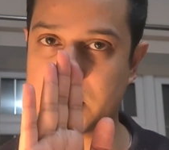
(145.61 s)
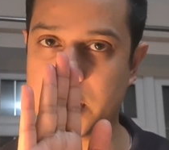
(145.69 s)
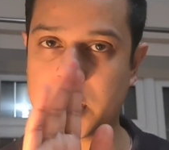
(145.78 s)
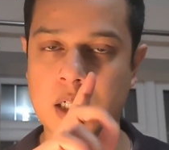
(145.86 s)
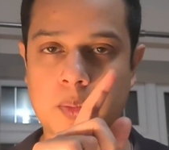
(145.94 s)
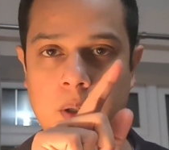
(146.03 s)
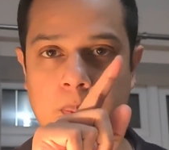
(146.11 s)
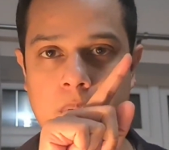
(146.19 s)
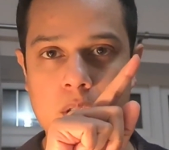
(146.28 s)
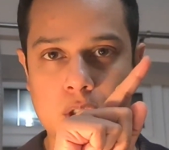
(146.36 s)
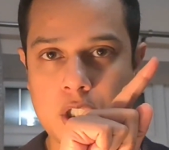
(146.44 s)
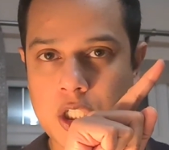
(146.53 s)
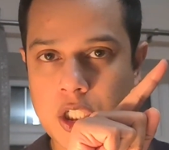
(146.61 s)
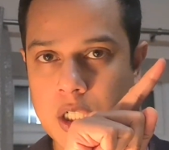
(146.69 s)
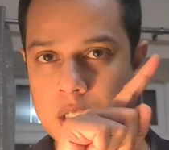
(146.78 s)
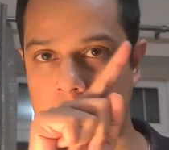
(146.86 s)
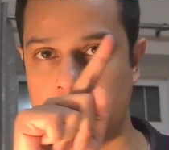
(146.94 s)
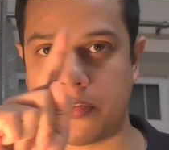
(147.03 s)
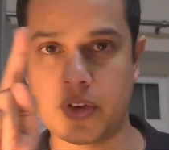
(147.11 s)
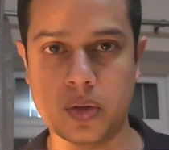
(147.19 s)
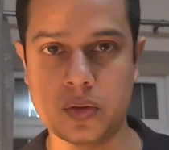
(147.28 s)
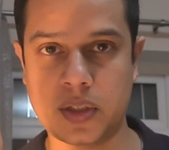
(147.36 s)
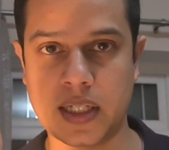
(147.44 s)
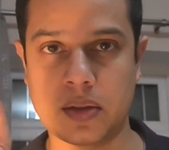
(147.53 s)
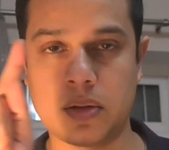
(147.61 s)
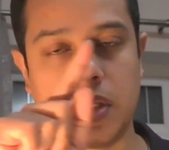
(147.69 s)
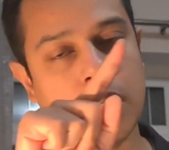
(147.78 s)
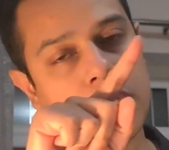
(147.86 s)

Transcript: going to come up to shut the phone down.